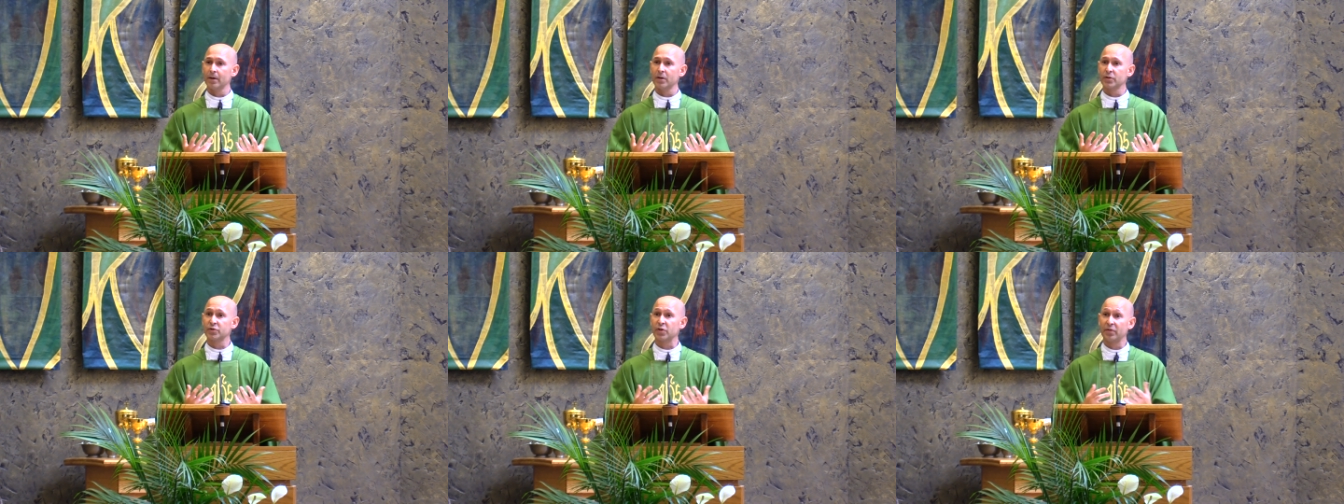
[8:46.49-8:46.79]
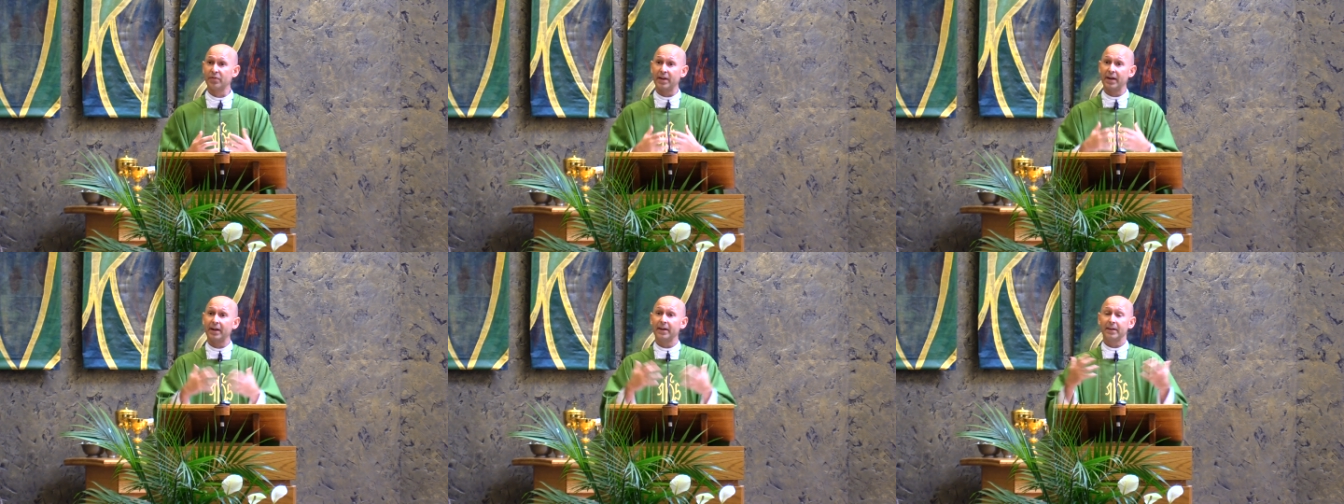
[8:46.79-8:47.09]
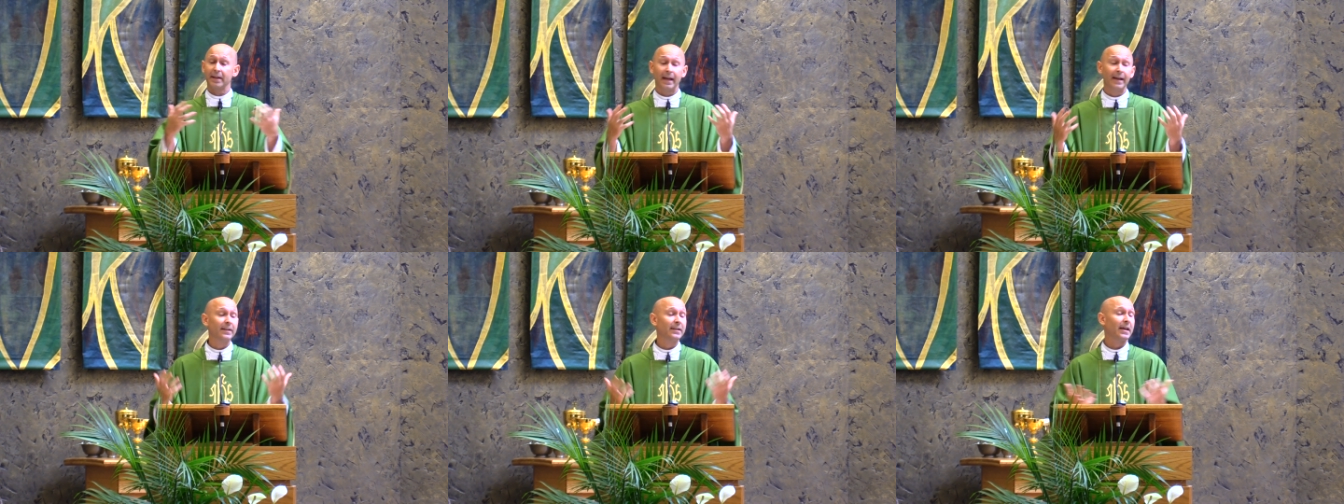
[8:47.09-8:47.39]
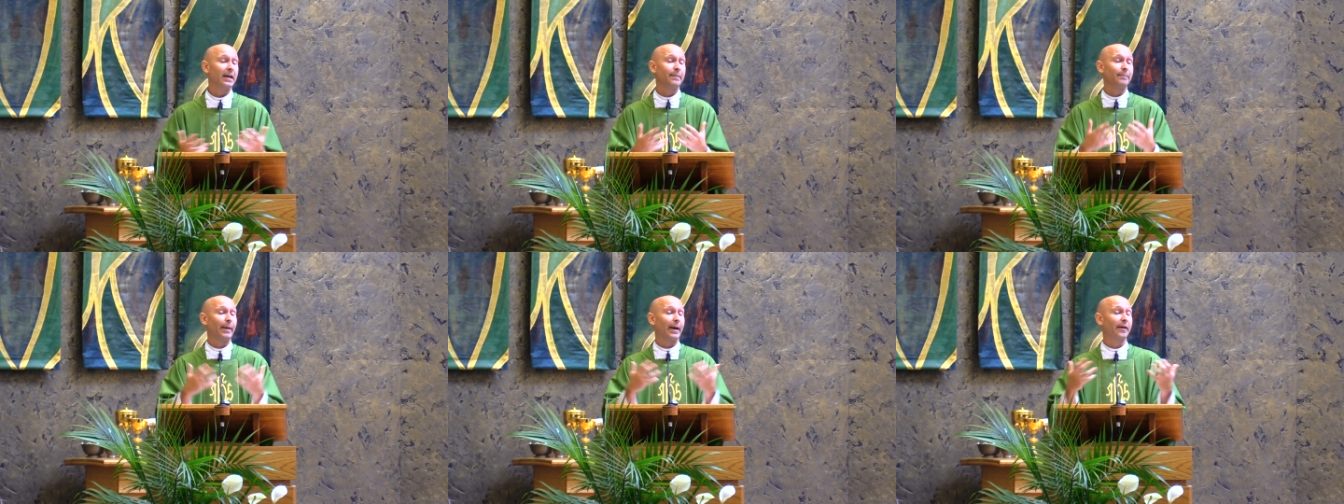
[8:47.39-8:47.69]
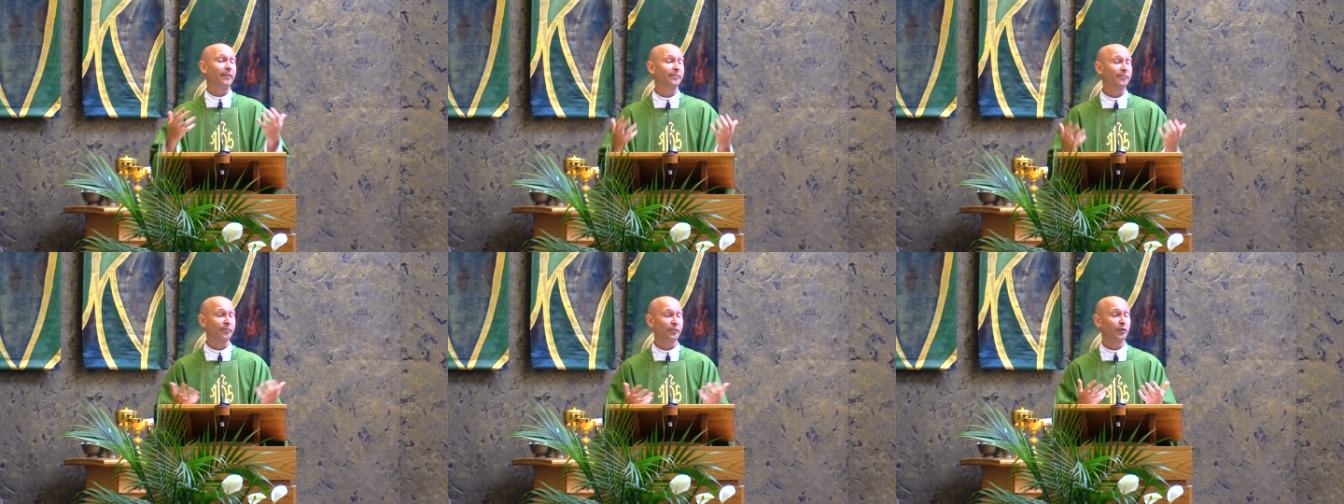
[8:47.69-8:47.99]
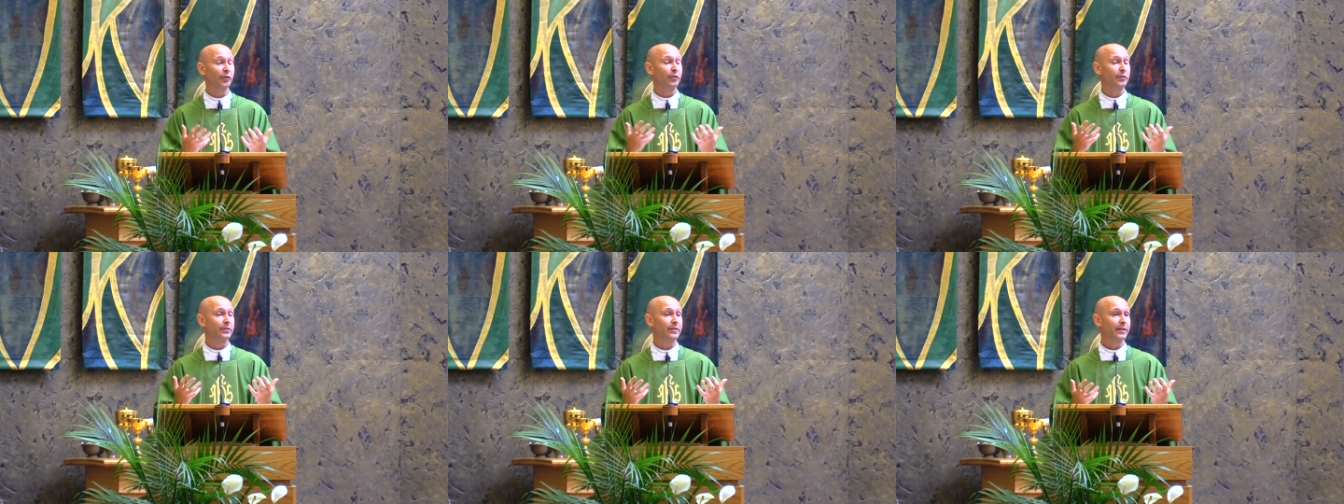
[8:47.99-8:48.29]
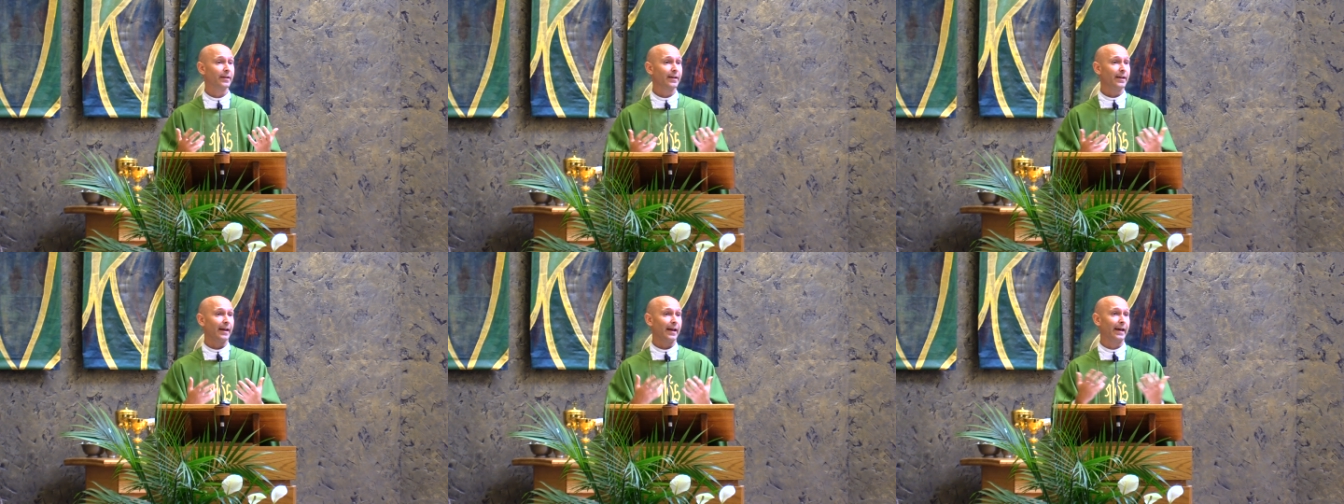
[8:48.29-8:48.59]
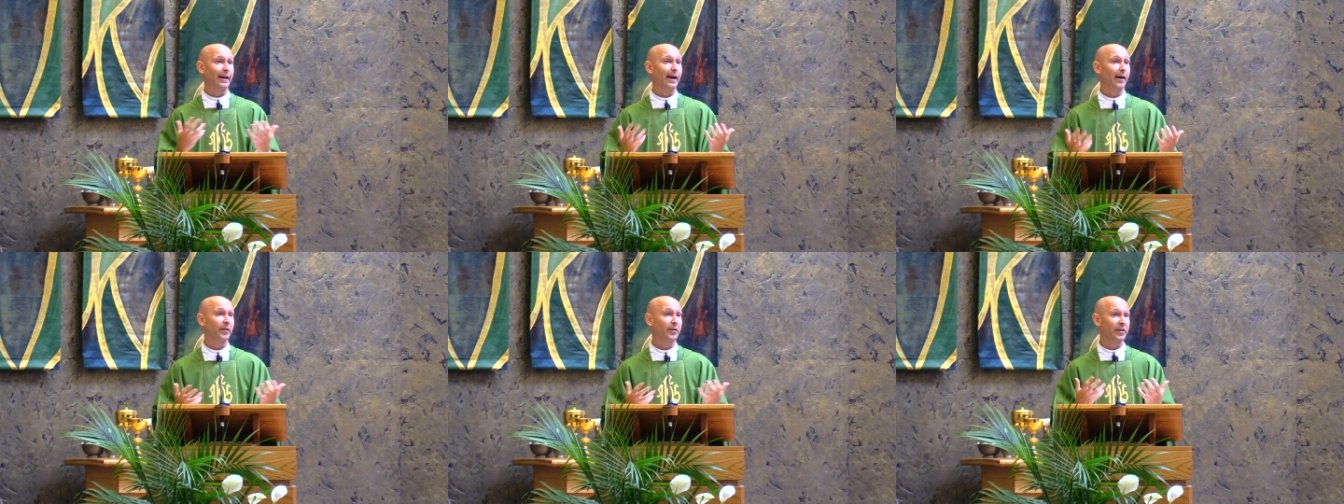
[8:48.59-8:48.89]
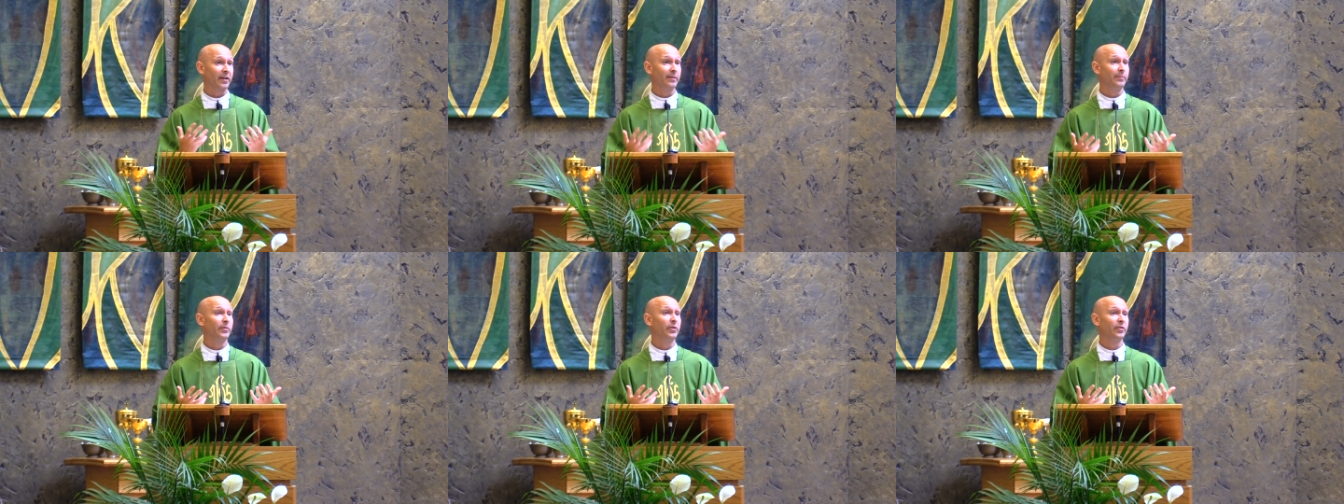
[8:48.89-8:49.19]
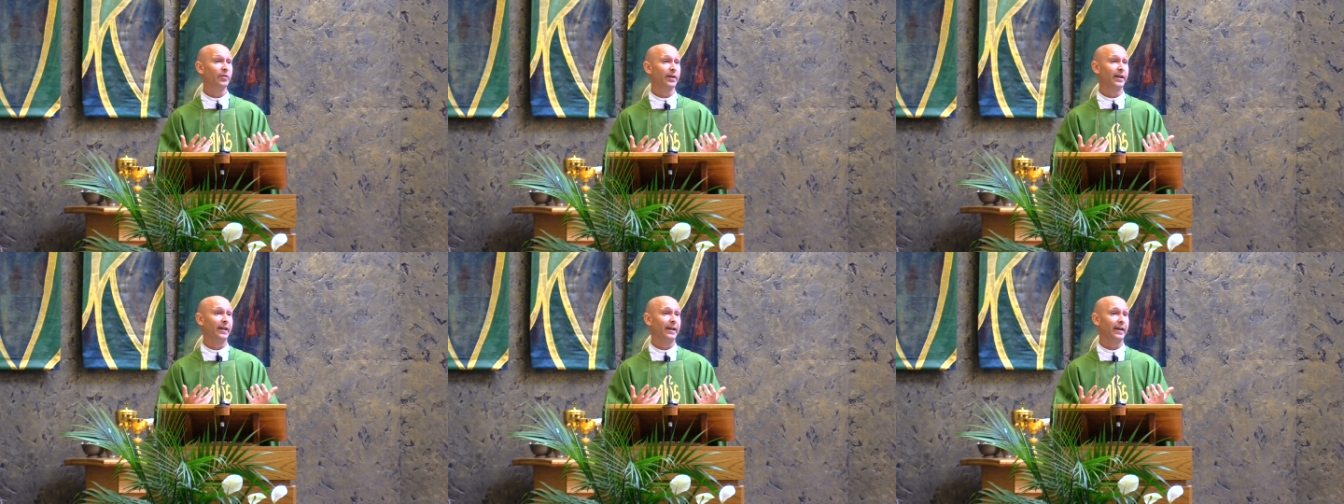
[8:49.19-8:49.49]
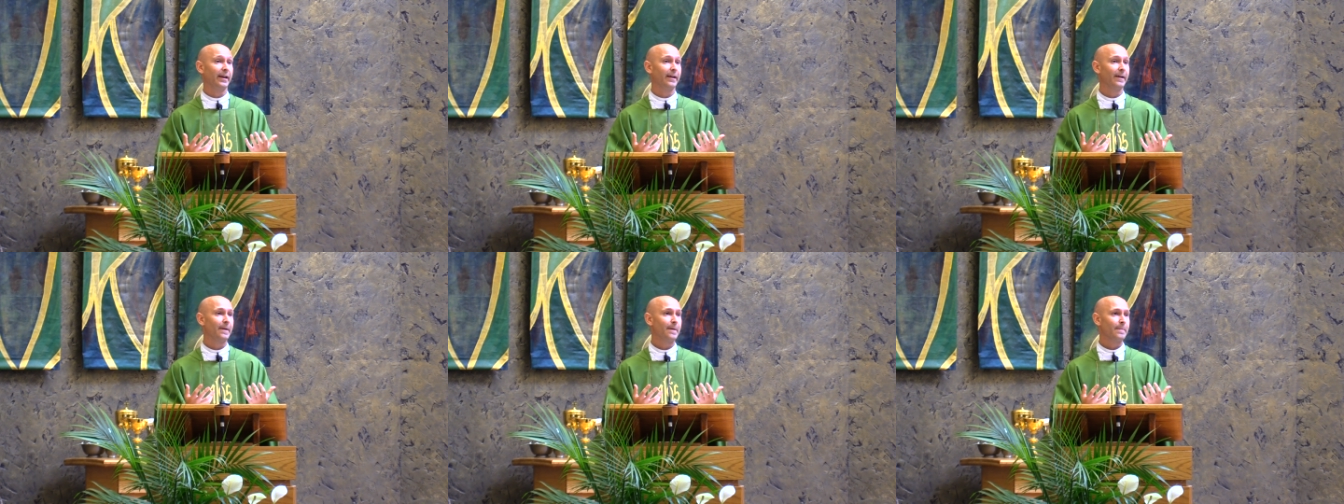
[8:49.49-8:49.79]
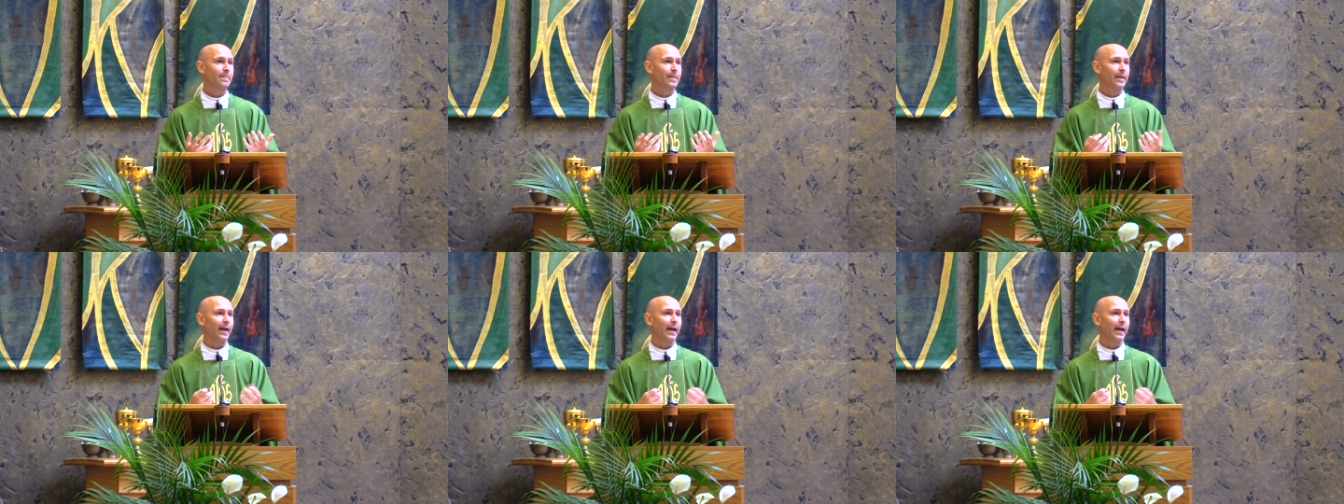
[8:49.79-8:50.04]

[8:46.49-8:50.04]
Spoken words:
so that it can bear fruit in our community